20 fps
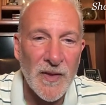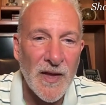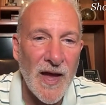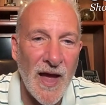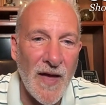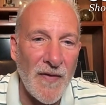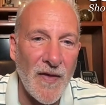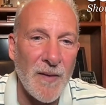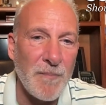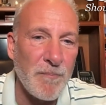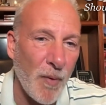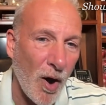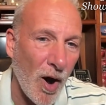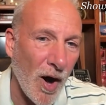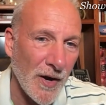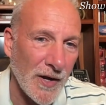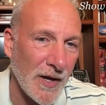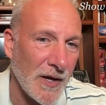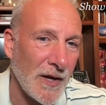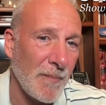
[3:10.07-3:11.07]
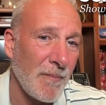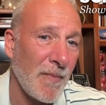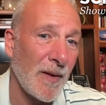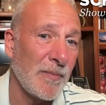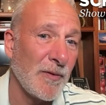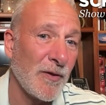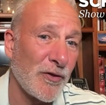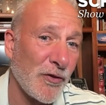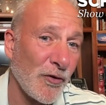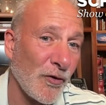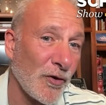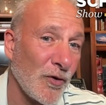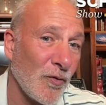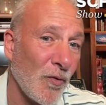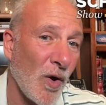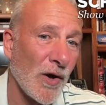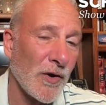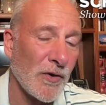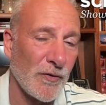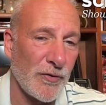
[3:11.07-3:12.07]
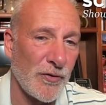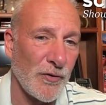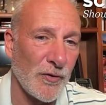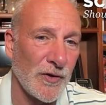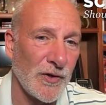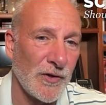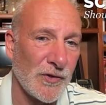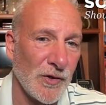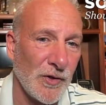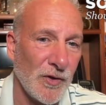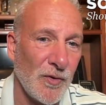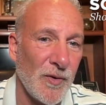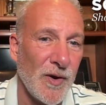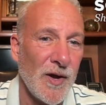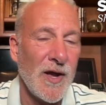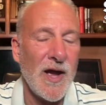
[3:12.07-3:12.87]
and they bought in at maybe 31 or 32,